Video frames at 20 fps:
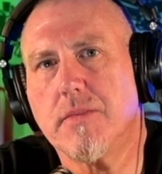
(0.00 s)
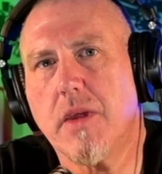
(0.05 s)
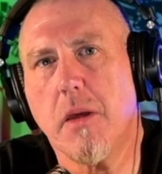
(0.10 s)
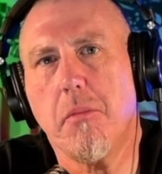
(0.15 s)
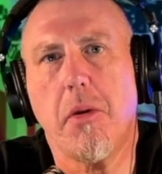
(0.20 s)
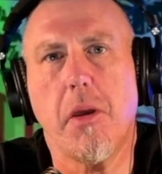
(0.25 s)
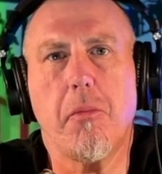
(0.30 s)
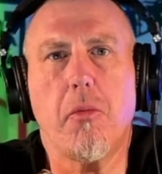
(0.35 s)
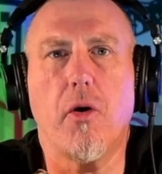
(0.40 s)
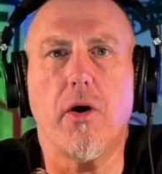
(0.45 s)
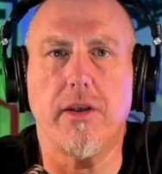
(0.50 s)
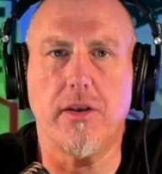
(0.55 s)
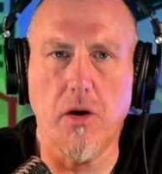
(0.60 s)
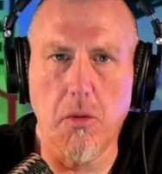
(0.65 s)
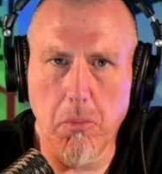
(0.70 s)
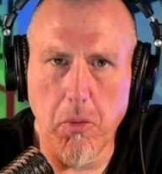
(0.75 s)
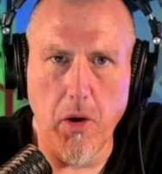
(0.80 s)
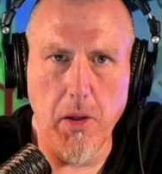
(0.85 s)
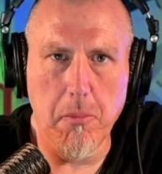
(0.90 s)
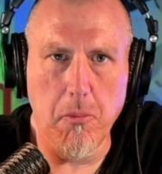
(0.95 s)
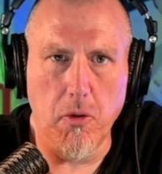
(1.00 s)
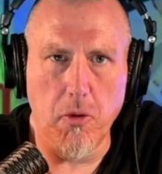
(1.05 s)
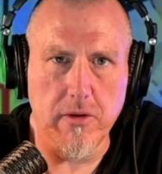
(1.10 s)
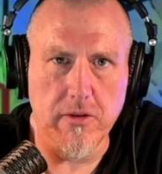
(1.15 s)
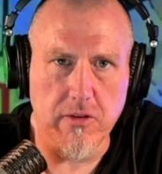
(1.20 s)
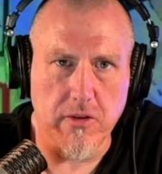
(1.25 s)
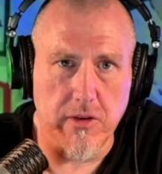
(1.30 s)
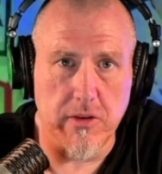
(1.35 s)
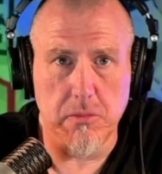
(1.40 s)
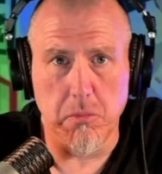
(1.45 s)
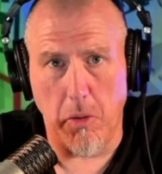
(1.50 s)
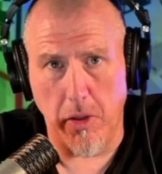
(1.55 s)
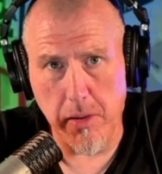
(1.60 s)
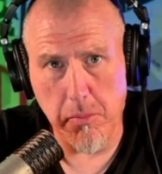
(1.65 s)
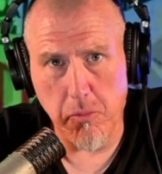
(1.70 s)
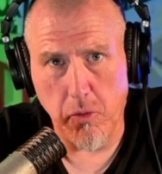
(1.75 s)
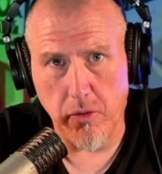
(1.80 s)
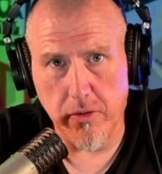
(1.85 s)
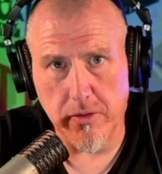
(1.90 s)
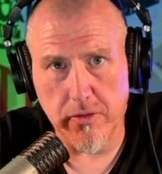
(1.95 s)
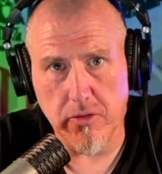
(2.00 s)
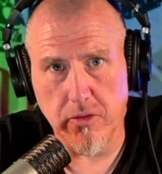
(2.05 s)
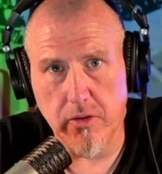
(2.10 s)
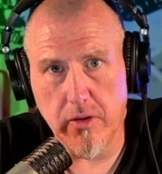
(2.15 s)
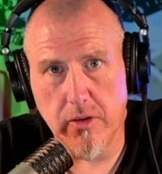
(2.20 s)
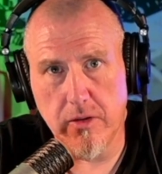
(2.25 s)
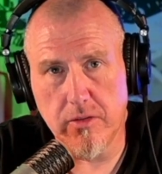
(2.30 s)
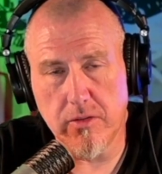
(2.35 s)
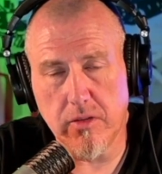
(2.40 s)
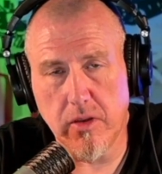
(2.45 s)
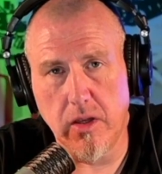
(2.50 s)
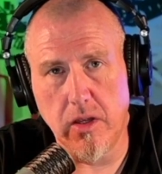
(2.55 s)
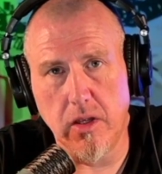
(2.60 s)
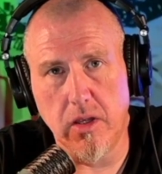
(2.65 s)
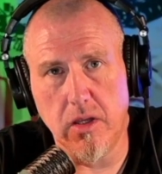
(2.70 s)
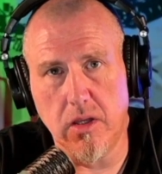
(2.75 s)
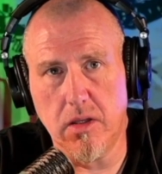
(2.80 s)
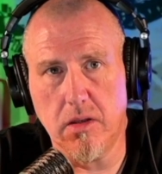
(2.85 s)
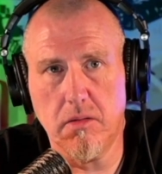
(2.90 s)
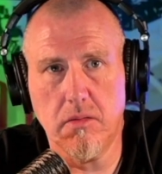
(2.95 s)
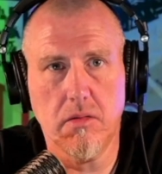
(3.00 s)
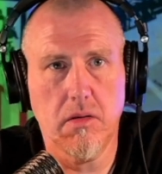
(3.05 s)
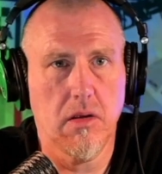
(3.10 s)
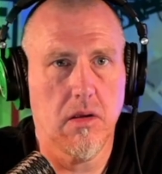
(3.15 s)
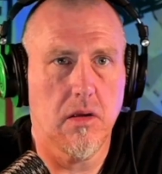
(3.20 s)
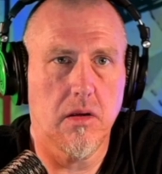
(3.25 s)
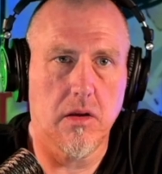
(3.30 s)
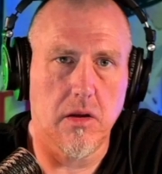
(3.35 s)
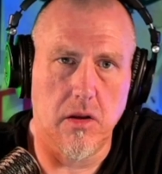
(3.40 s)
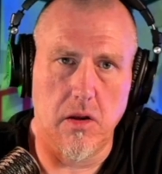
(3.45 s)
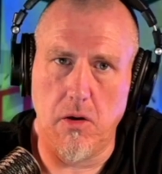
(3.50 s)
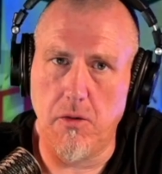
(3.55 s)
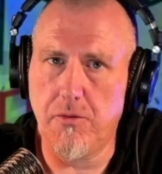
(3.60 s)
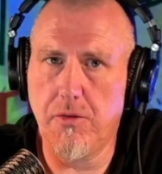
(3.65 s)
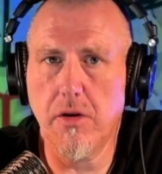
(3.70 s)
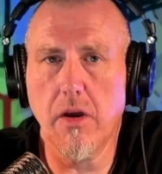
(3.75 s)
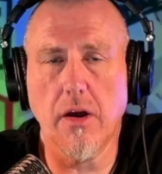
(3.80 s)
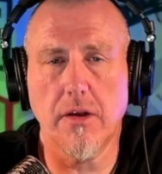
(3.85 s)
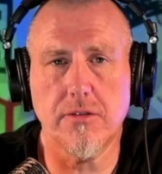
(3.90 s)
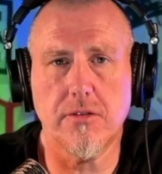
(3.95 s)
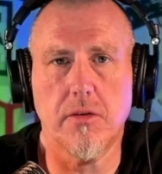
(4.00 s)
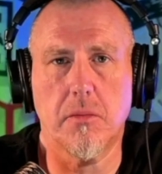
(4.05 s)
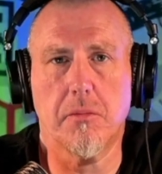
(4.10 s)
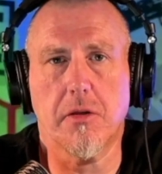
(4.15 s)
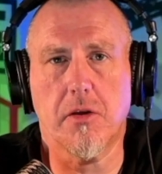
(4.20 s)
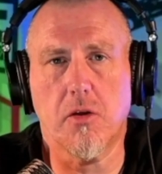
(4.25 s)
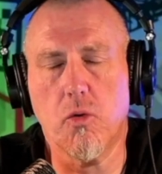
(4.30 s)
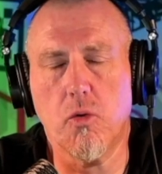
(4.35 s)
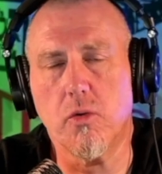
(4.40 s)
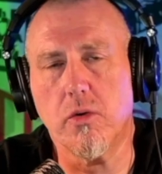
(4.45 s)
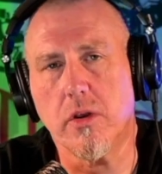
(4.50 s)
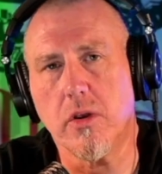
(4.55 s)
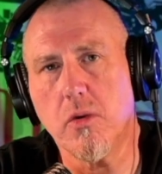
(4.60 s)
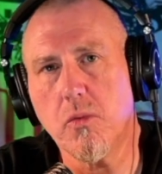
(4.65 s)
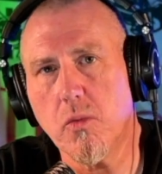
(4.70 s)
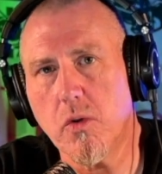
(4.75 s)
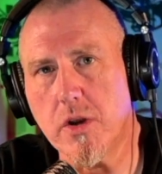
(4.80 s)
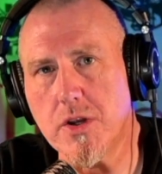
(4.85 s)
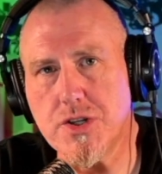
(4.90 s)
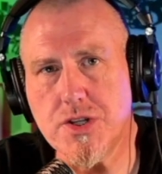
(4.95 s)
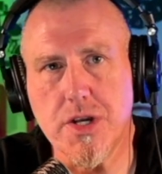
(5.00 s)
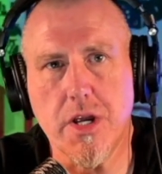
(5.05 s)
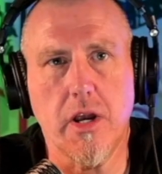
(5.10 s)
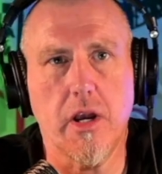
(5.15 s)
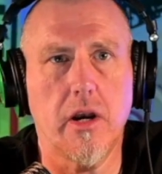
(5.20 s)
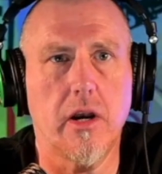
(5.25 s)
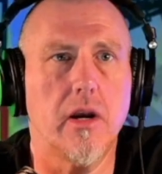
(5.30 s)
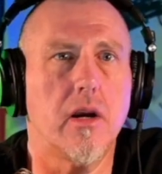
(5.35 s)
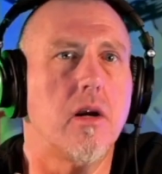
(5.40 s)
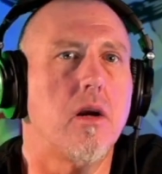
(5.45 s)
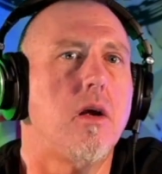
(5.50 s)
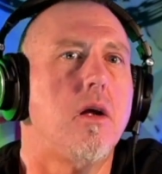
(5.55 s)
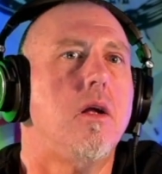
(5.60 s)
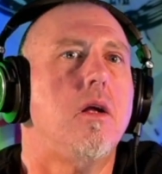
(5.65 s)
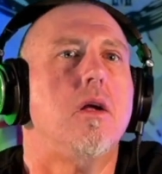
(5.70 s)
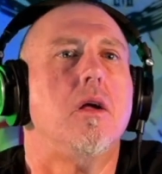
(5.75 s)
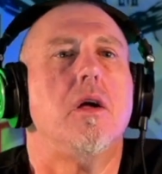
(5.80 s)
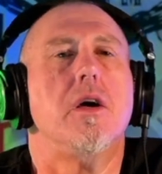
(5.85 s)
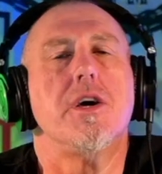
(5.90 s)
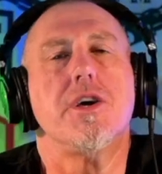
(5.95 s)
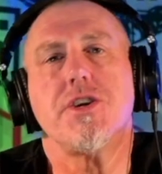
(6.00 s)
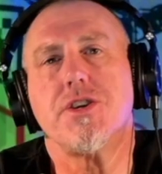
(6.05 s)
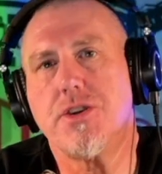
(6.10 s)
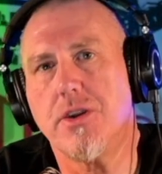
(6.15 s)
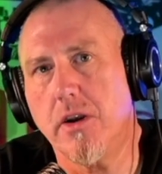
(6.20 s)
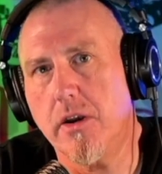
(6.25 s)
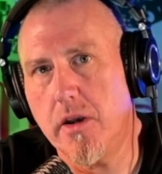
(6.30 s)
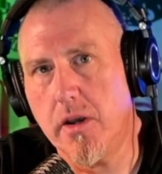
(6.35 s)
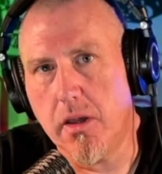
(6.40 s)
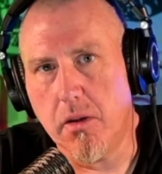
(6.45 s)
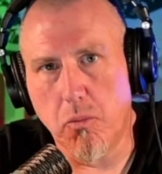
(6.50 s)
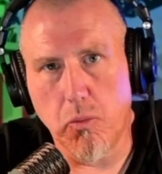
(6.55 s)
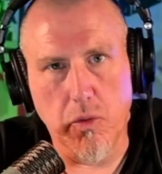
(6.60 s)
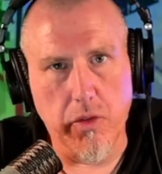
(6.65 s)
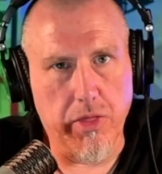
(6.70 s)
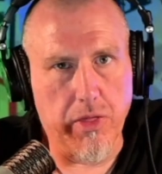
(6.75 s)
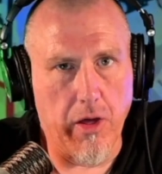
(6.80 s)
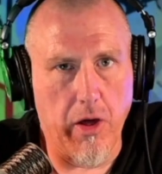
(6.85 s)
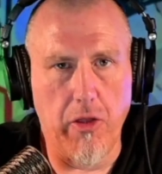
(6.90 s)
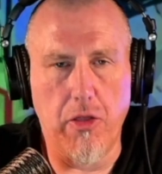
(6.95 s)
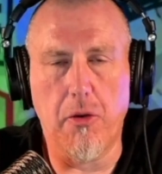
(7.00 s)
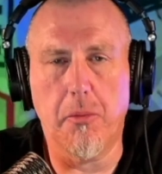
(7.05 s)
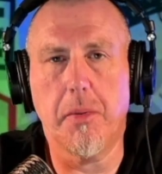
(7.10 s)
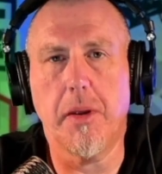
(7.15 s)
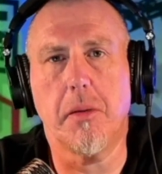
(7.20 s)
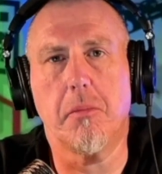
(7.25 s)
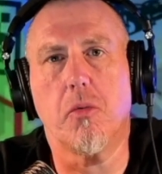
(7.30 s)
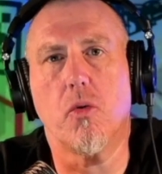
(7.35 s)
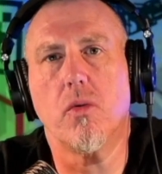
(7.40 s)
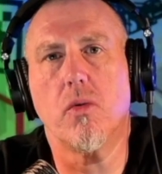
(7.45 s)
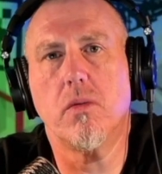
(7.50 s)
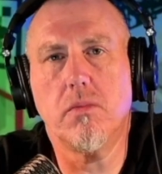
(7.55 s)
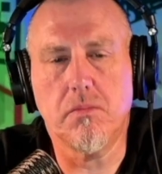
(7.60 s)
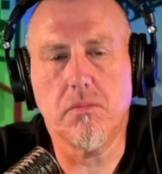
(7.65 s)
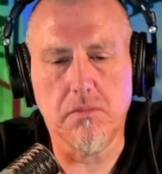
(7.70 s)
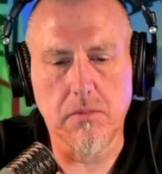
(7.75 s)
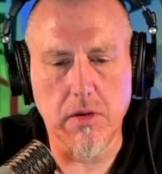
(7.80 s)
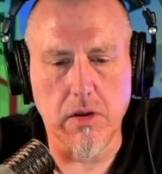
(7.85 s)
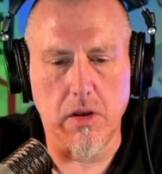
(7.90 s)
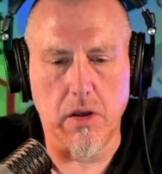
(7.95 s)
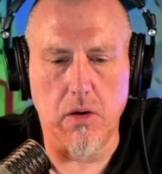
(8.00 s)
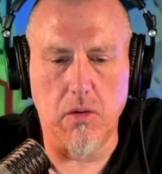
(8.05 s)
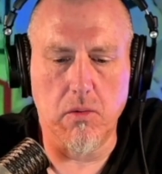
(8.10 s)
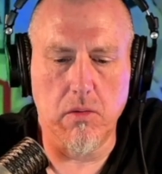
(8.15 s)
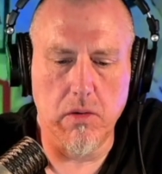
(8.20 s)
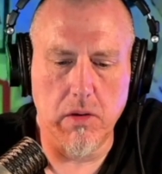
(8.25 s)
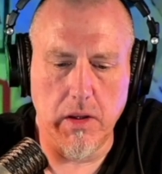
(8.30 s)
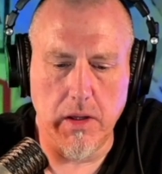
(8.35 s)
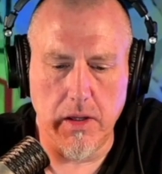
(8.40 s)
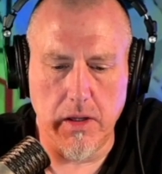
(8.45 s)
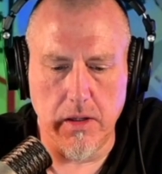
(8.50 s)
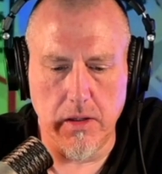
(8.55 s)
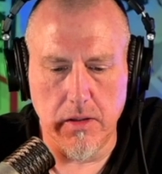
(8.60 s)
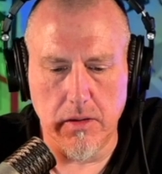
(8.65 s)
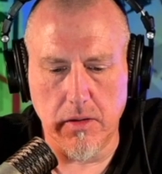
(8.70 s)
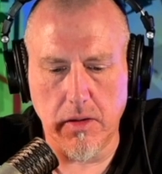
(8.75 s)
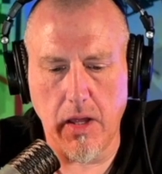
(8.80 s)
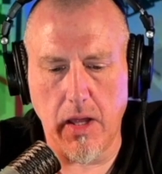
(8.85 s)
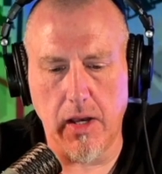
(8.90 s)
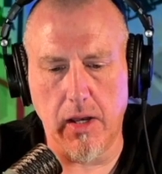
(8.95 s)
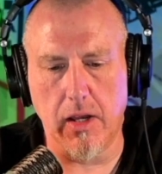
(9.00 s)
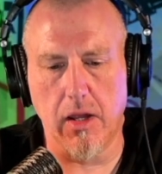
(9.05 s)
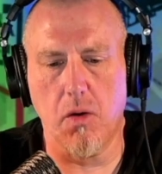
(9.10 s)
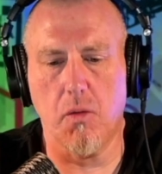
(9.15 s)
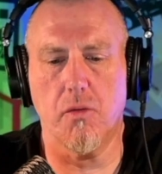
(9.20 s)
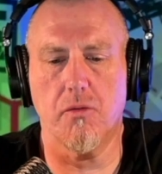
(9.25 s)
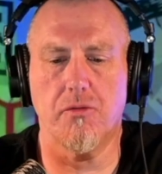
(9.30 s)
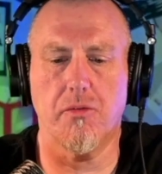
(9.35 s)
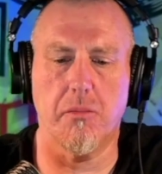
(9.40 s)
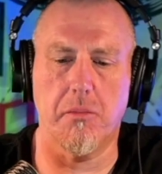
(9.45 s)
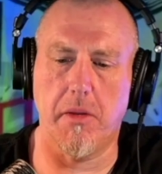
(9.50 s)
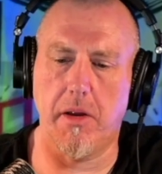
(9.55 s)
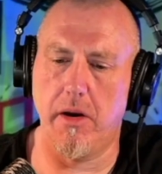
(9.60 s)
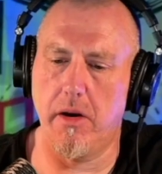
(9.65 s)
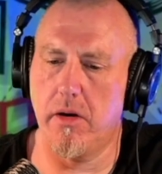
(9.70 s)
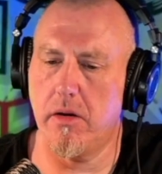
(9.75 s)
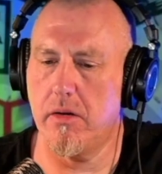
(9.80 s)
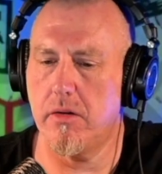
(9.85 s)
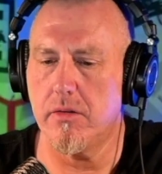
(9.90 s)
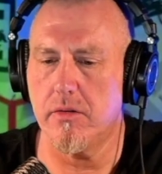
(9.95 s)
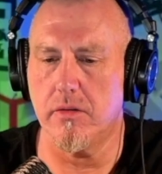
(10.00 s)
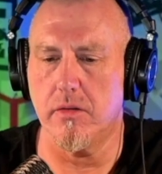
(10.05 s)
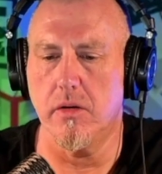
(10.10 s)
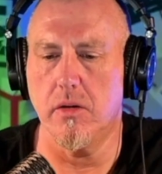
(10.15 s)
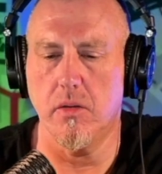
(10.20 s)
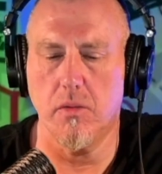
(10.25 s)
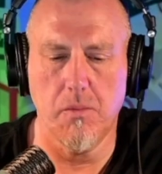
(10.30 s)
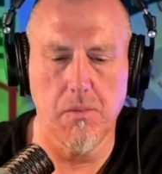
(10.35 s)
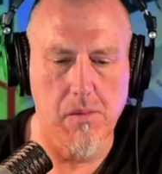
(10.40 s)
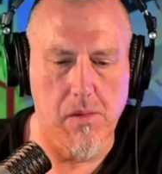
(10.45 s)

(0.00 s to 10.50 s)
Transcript: get people that don't play Morton's List, playing Morton's List, and, if you got something cool you want to share, sharing it with other people, and kind of going from there. So,